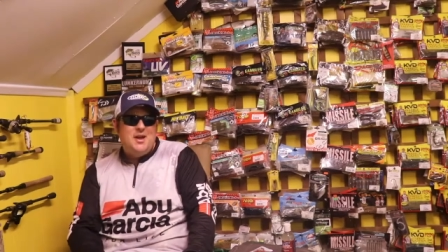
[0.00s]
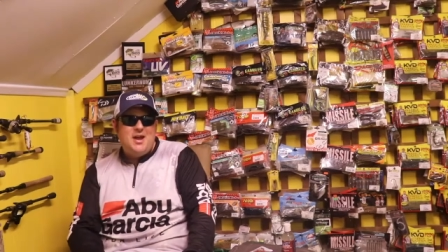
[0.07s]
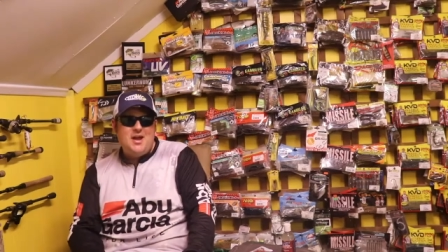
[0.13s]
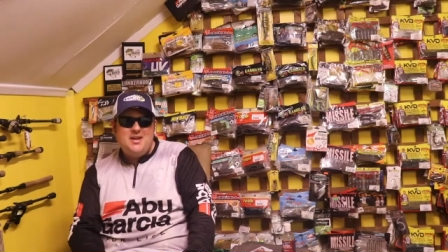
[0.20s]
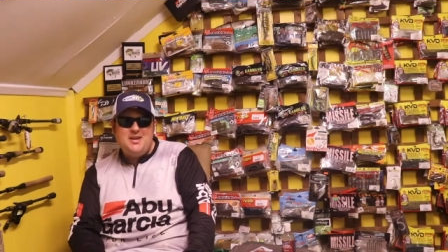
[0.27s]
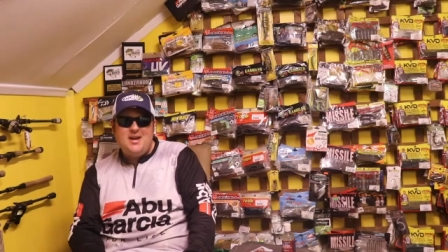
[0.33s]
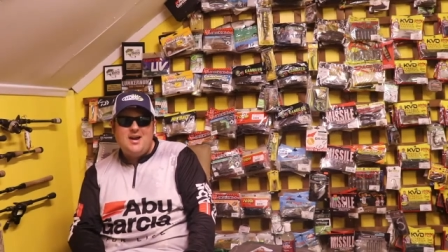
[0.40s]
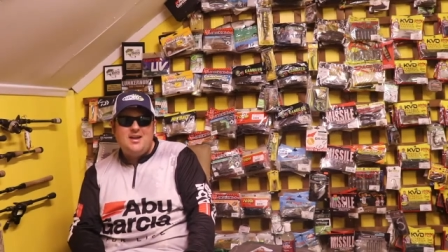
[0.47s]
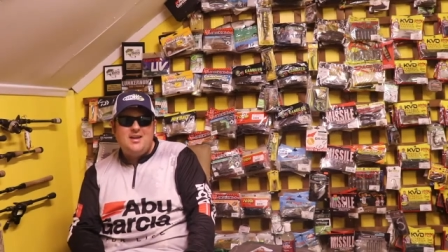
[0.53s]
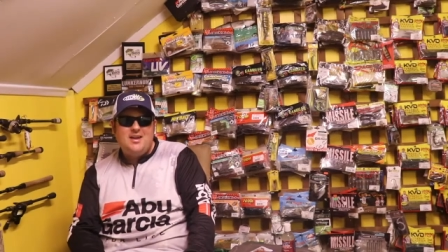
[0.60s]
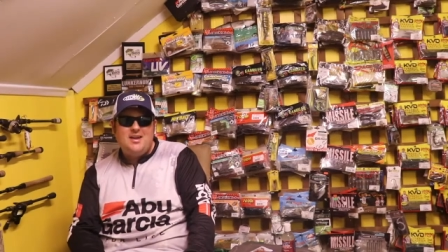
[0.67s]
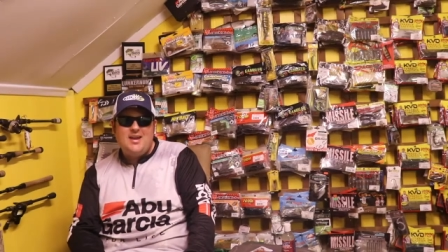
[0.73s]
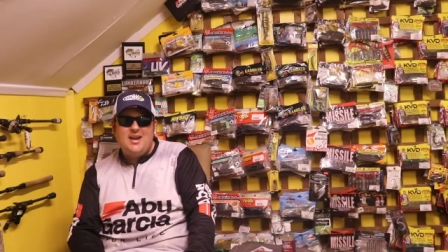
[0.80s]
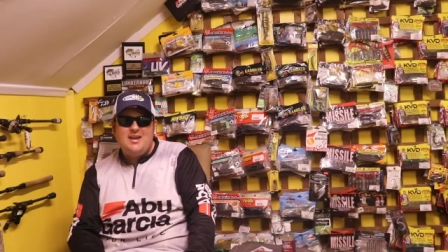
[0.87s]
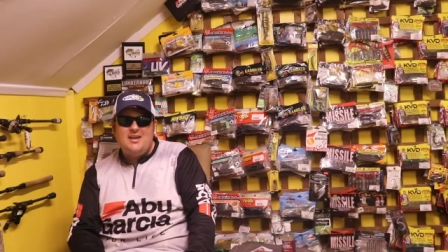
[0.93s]
and not
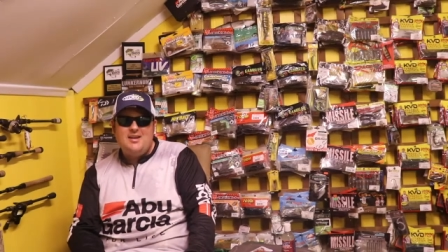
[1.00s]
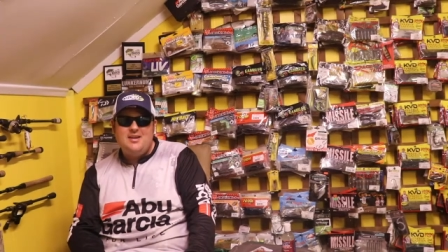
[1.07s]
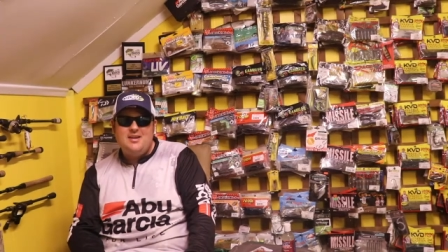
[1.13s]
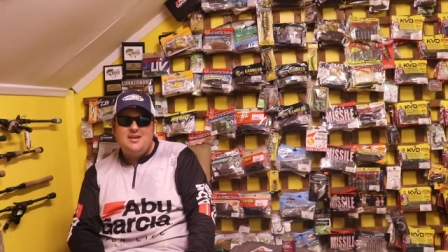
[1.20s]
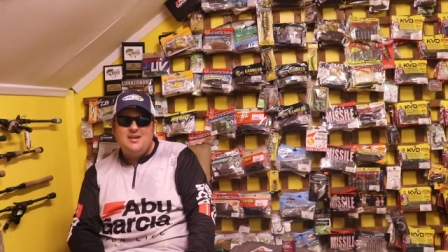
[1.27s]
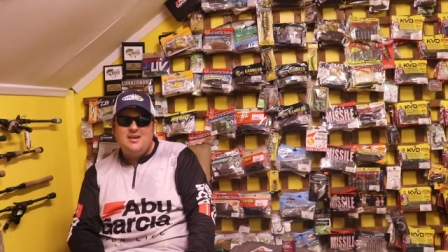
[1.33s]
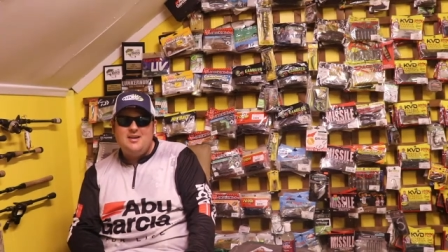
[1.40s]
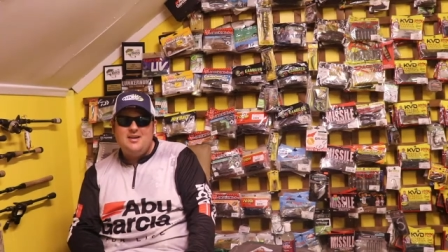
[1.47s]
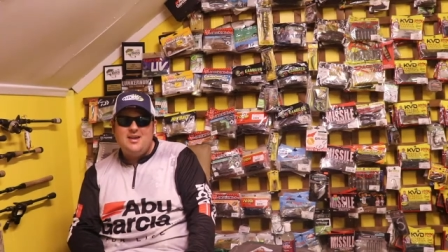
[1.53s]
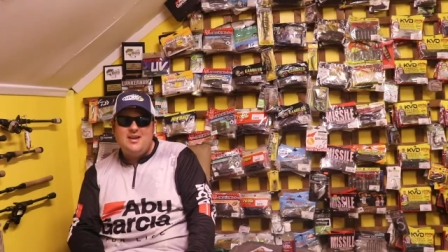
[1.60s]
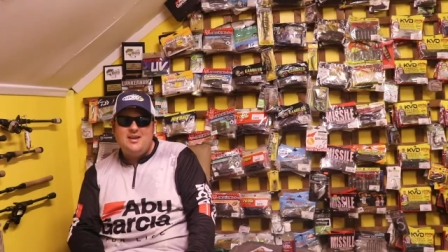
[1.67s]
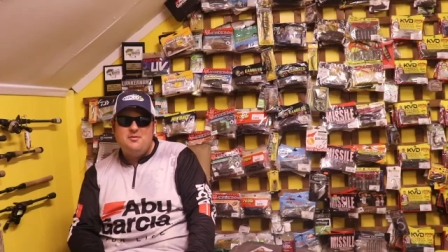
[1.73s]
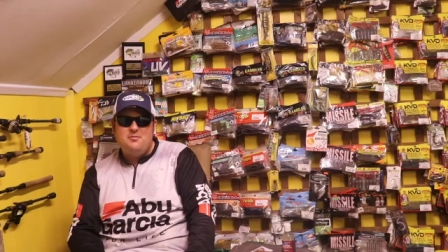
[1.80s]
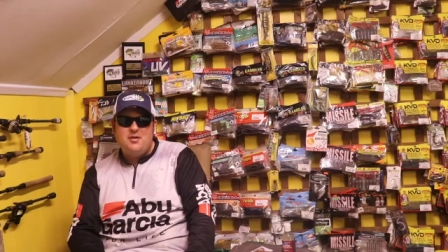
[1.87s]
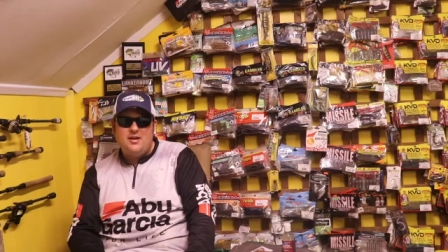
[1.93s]
get
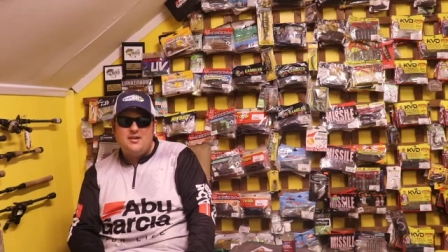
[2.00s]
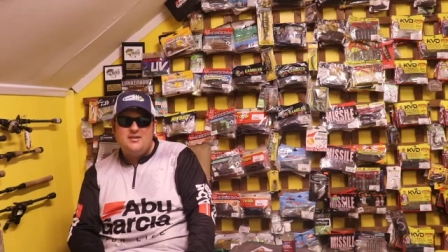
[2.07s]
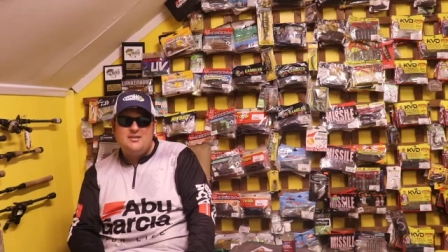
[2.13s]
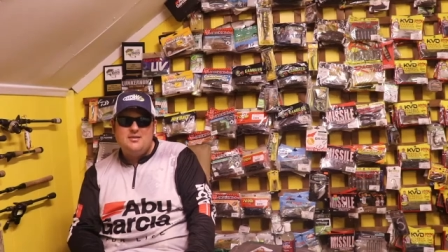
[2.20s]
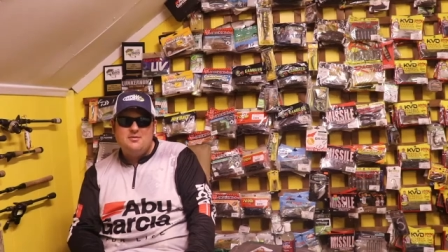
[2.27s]
any bites.